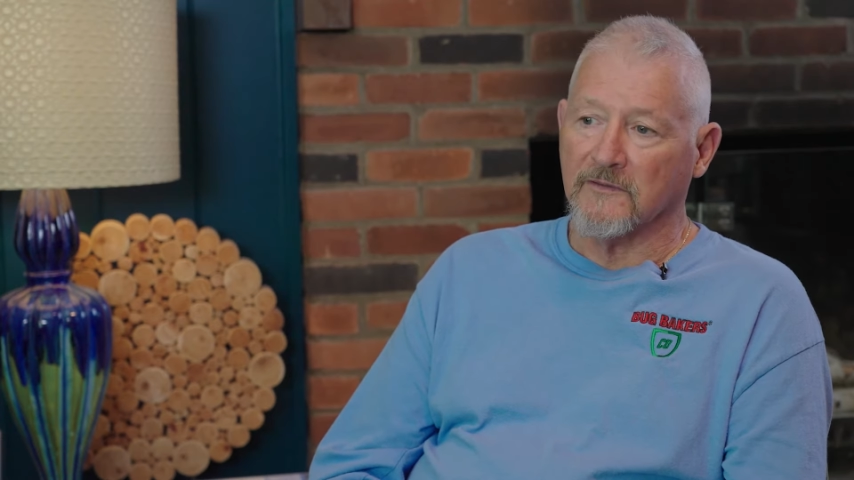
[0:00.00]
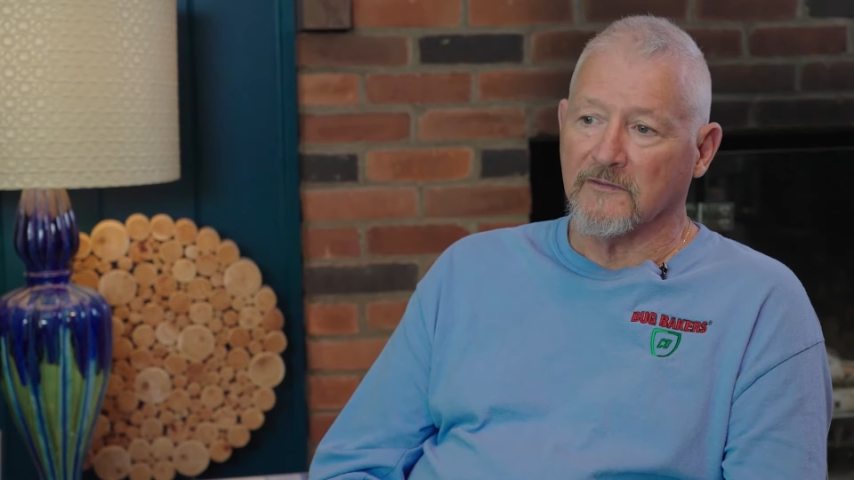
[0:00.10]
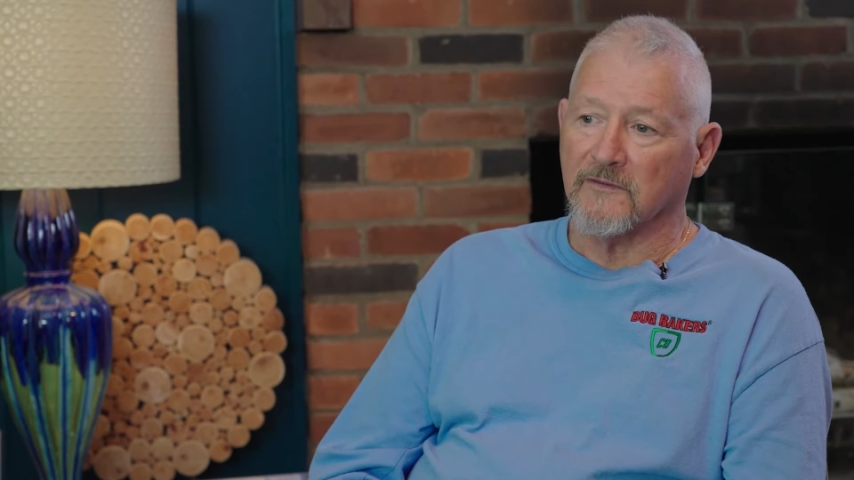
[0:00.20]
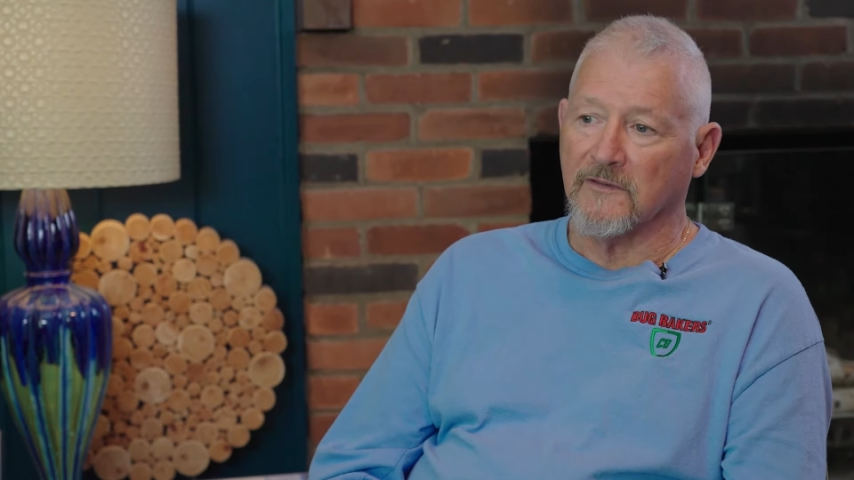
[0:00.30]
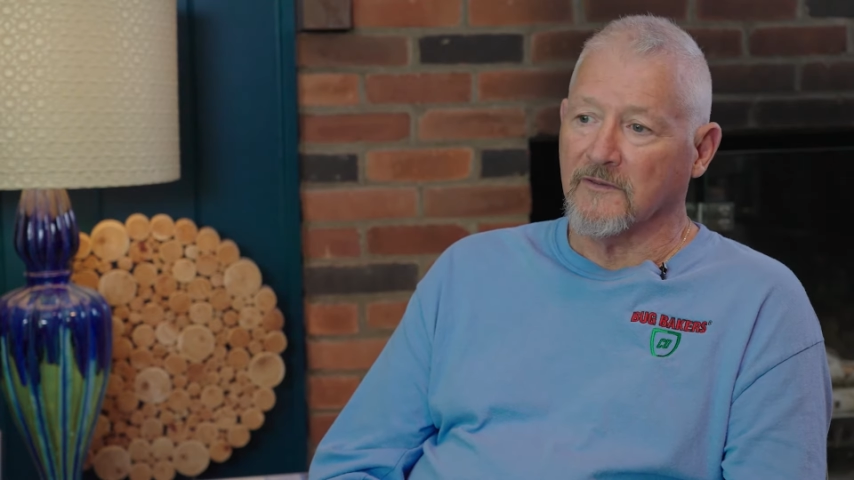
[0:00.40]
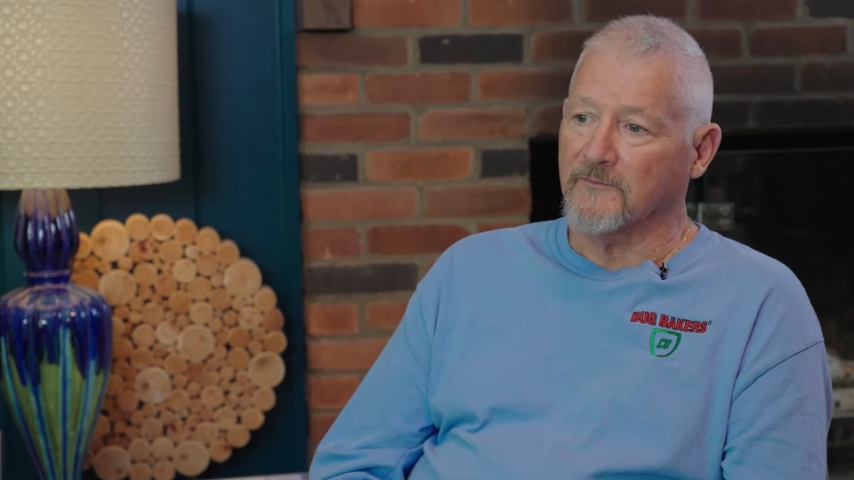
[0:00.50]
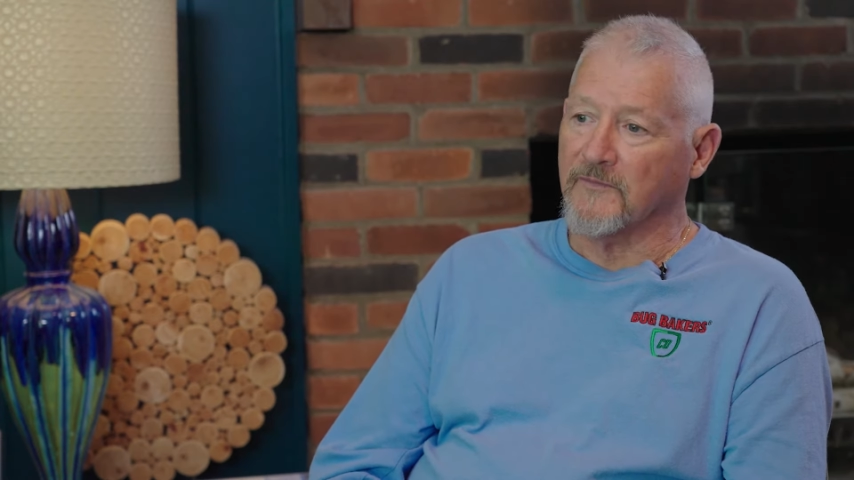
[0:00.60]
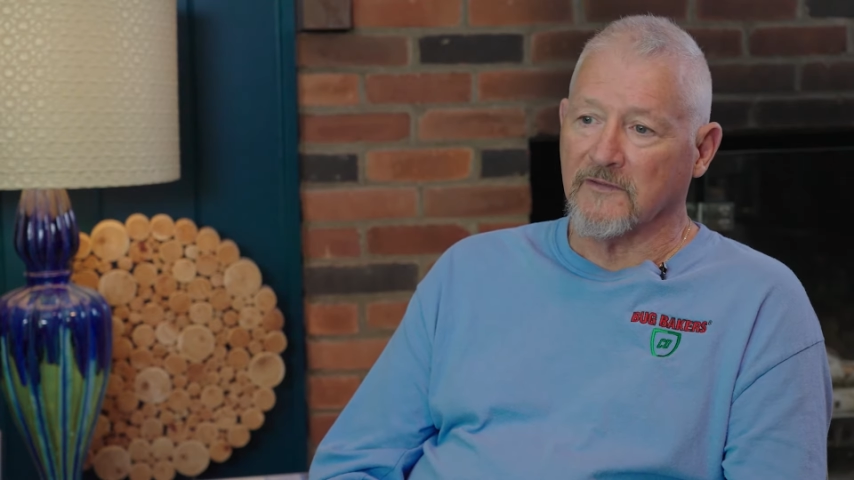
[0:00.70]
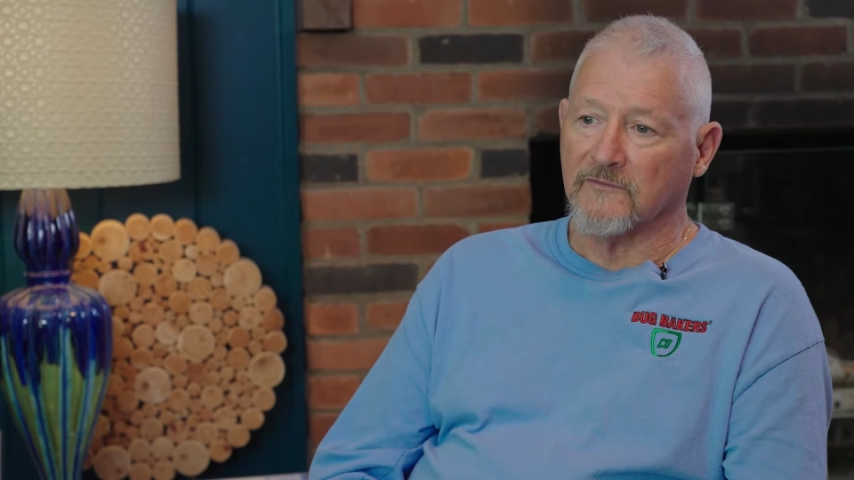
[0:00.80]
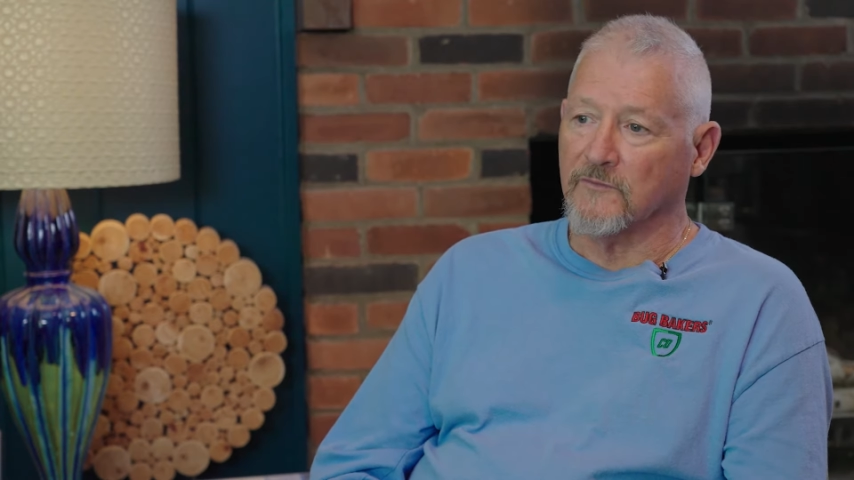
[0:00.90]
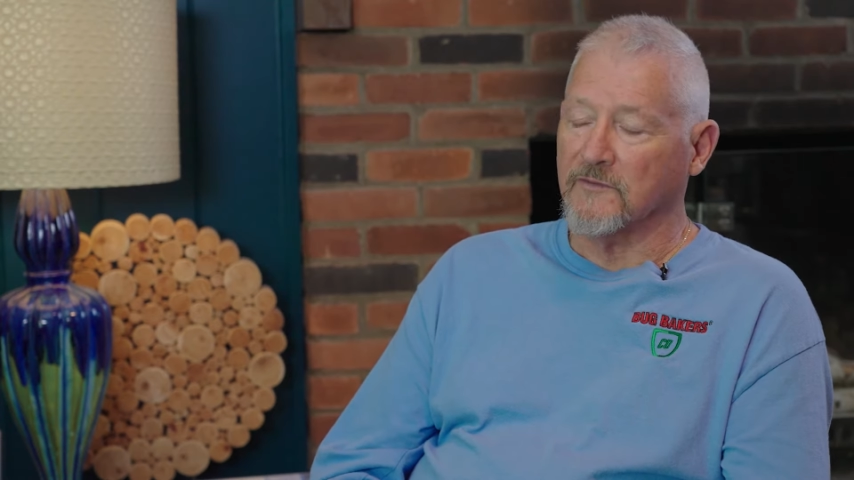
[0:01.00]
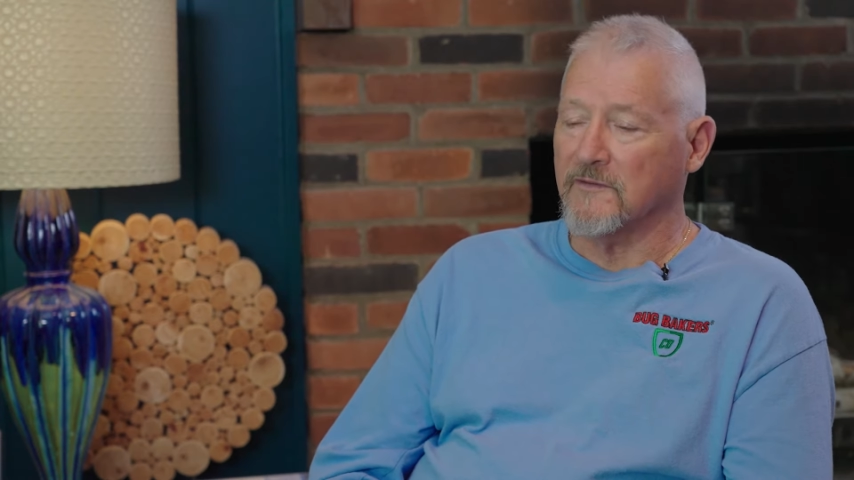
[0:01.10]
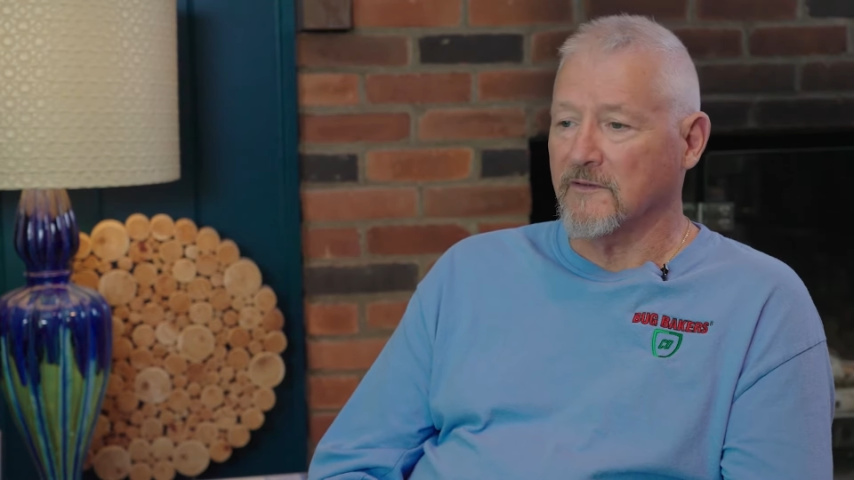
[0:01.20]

it is one,